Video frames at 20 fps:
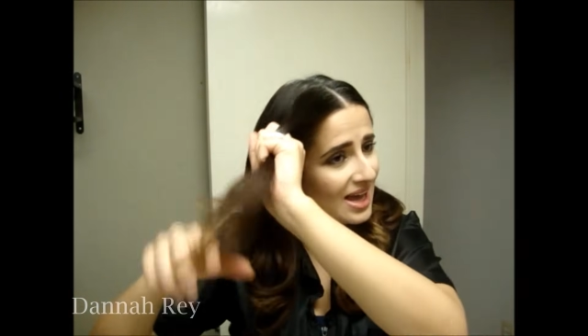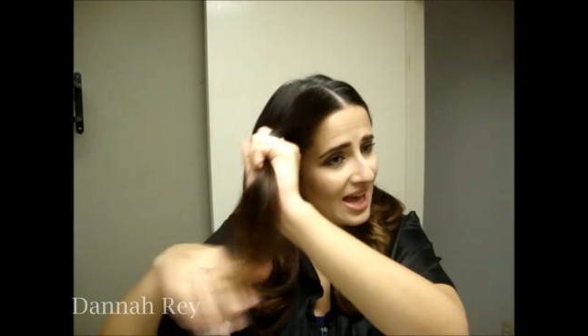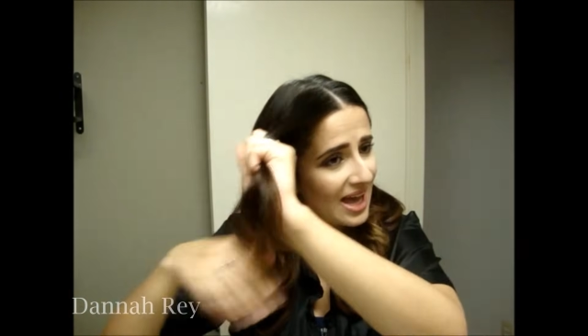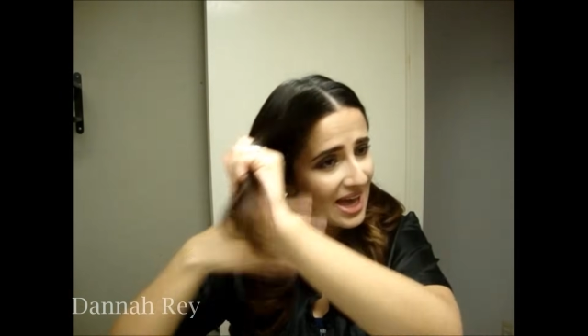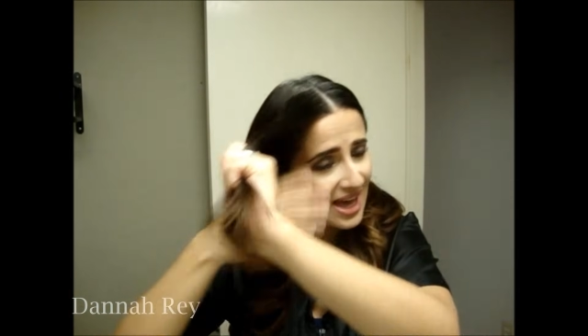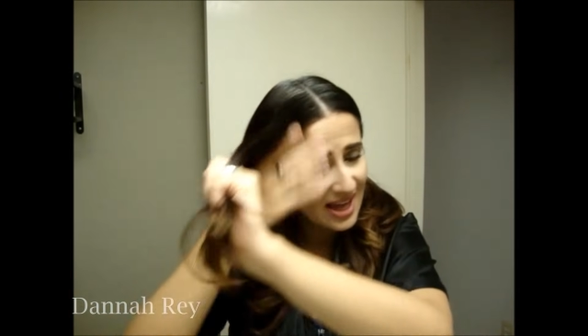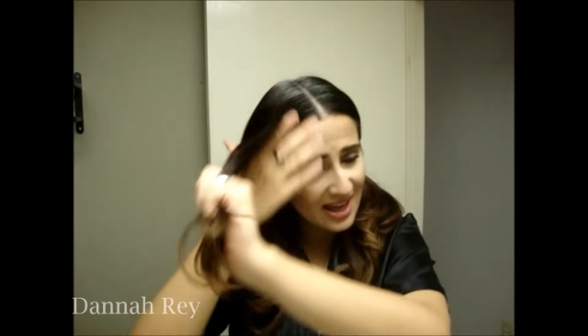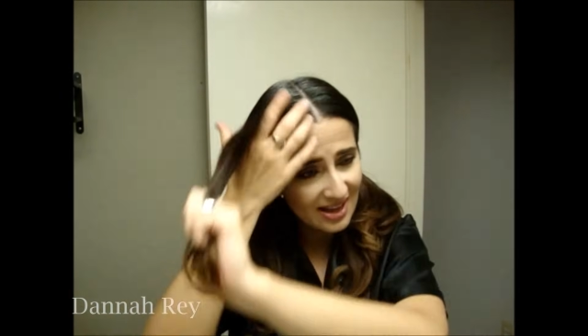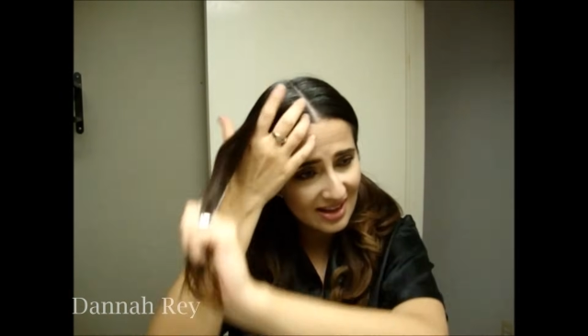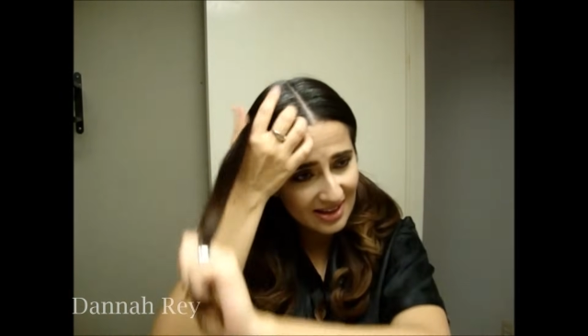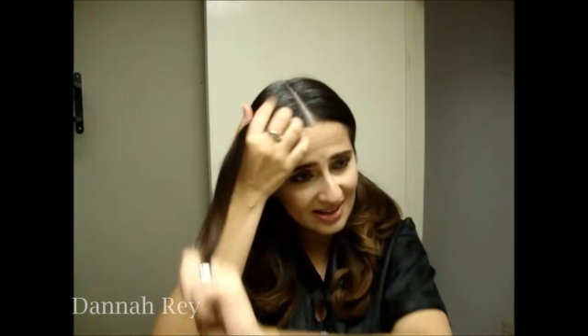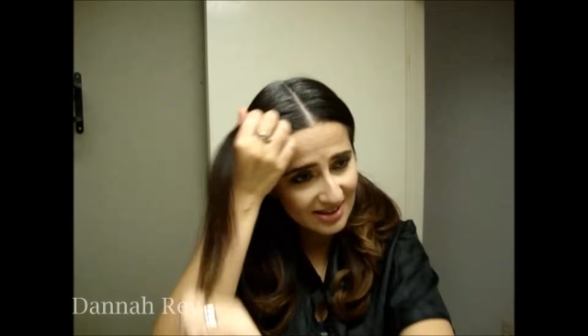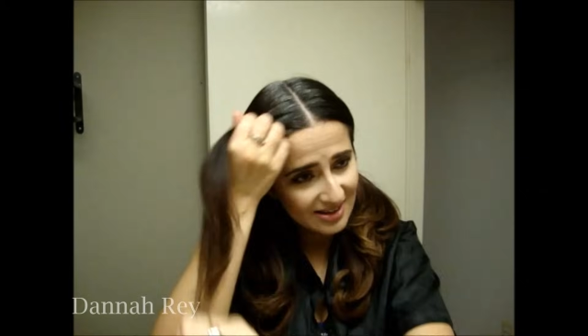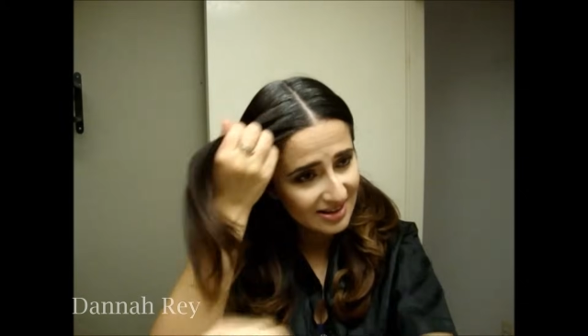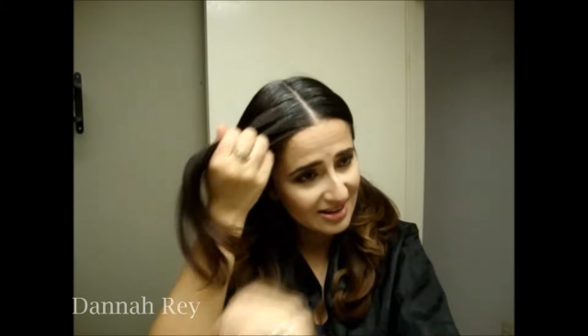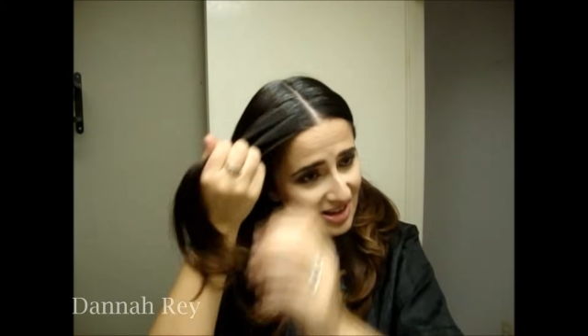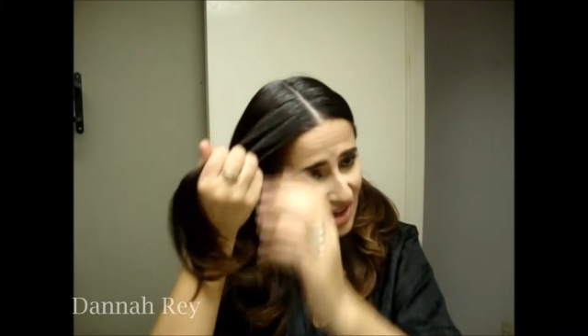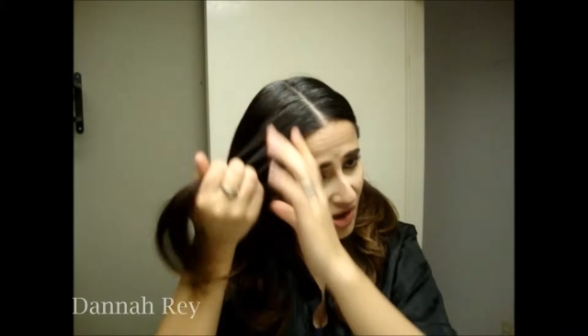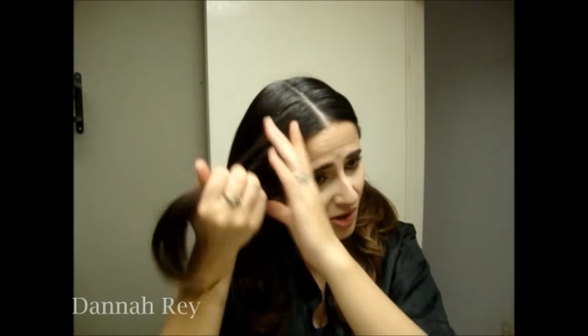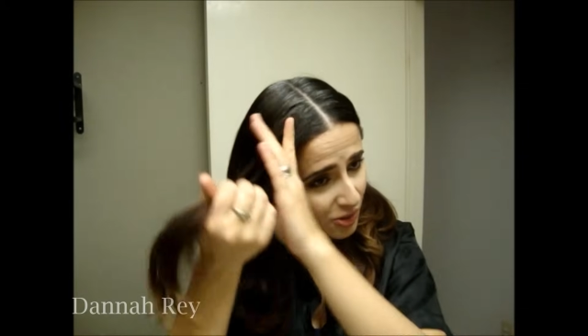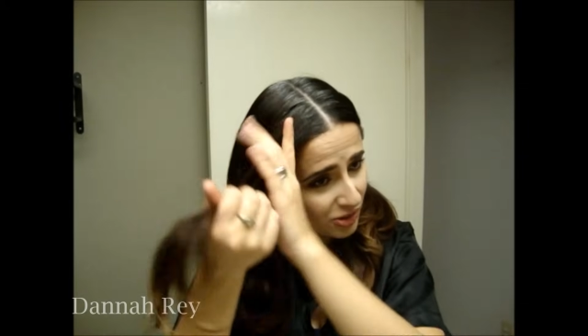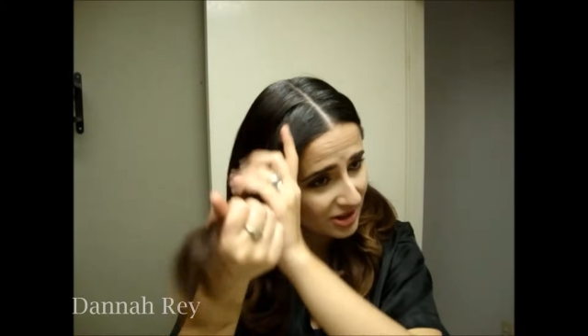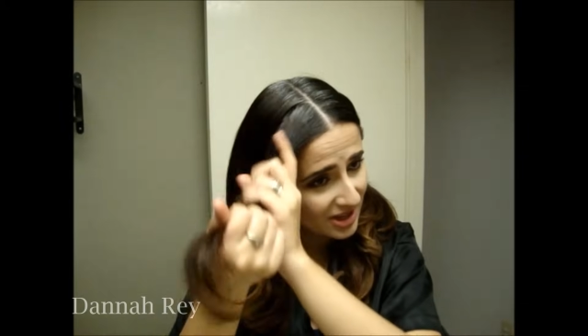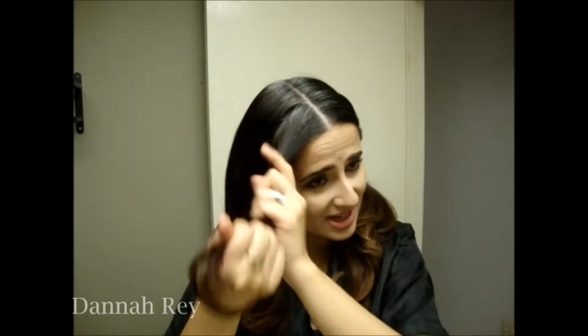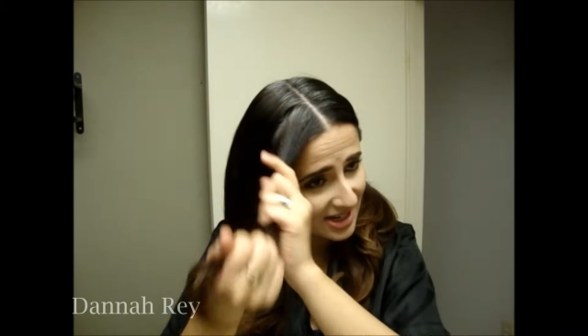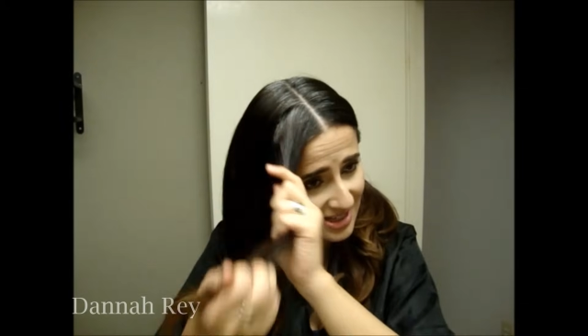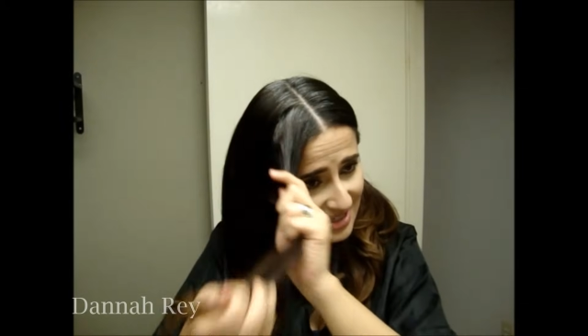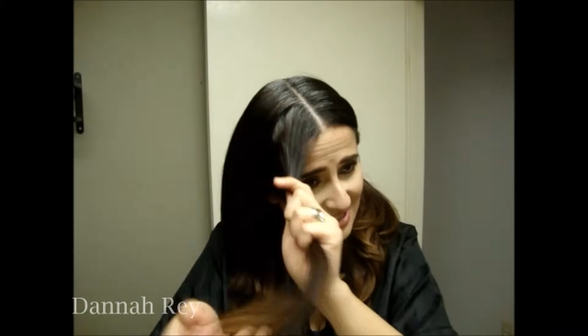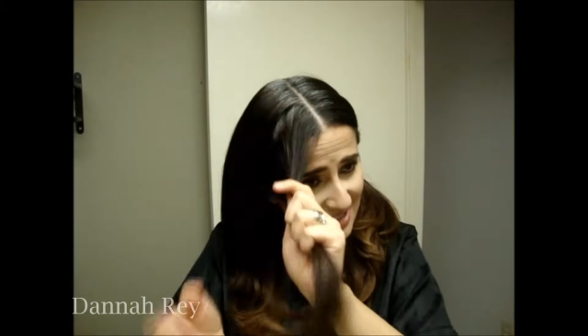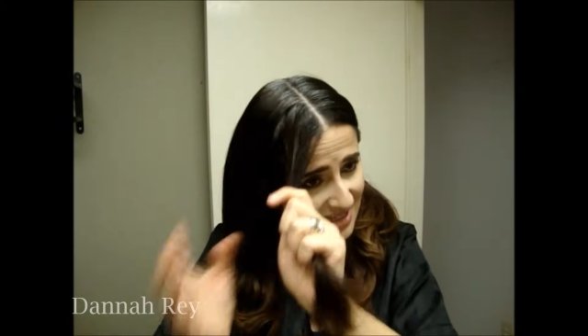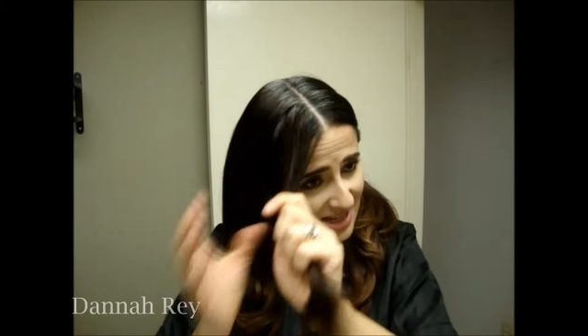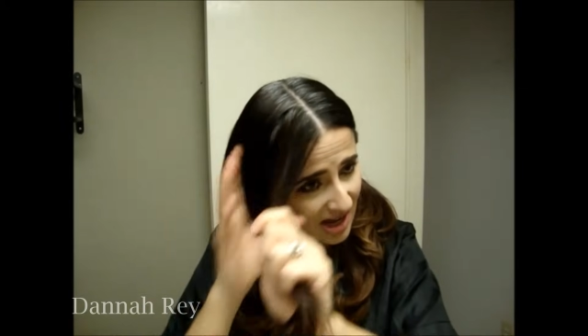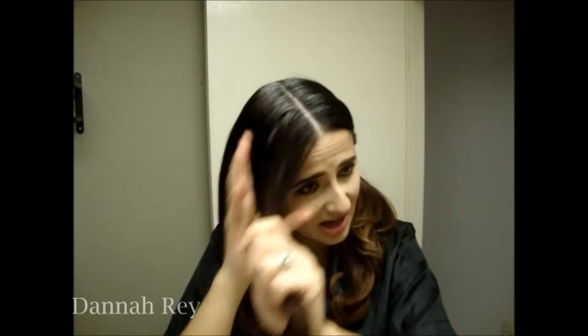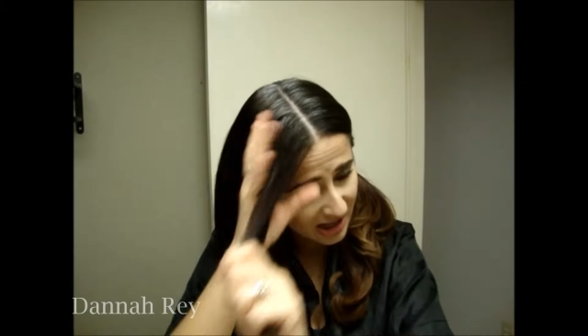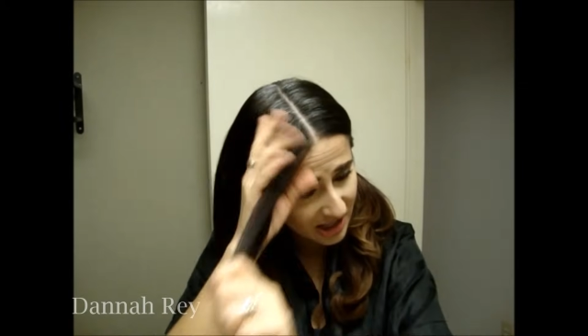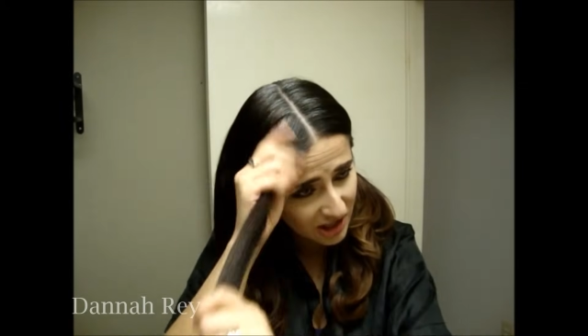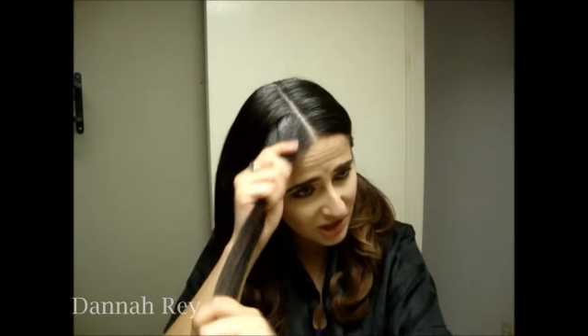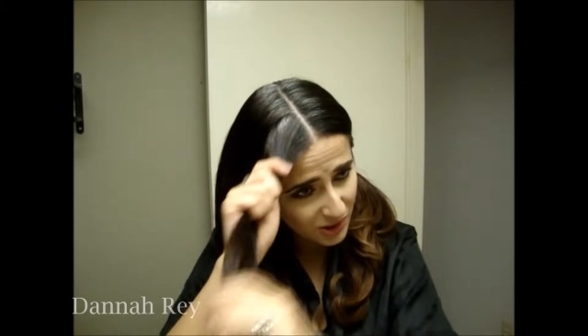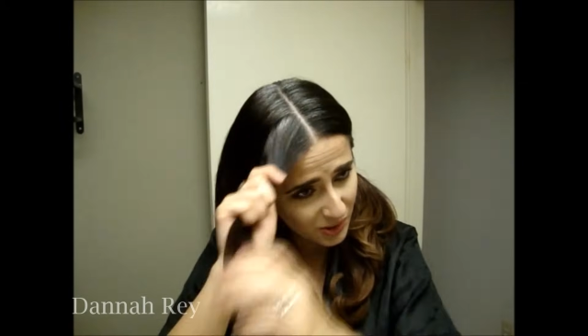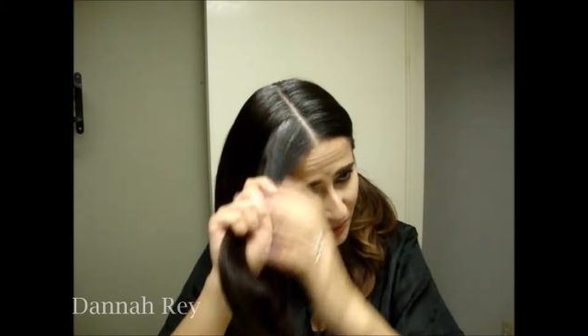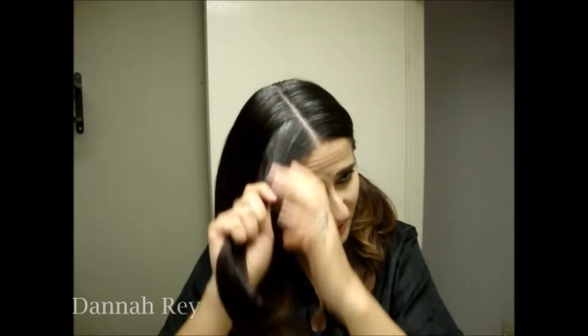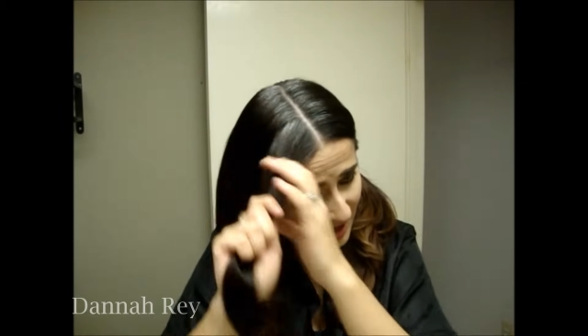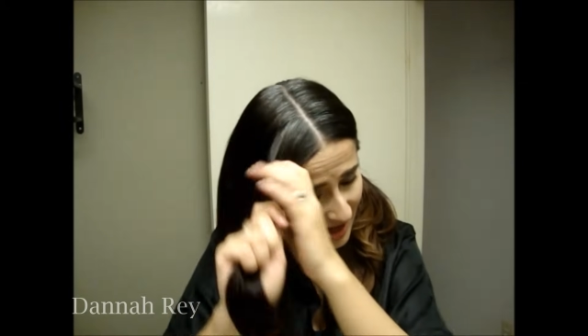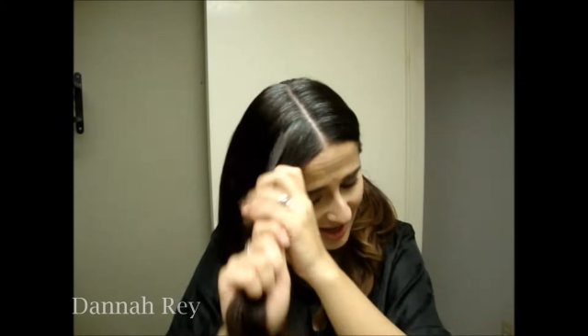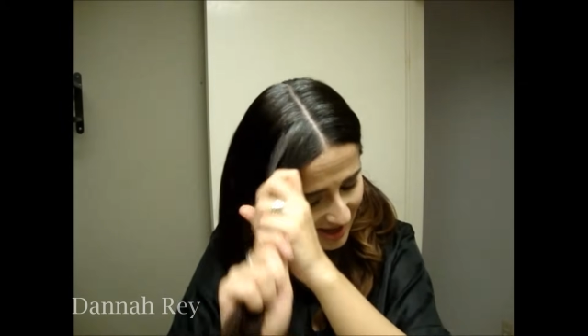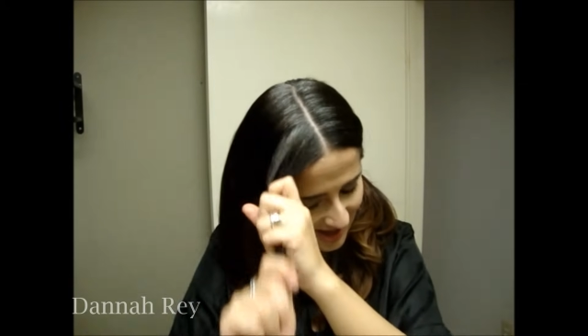and no, that's not cute.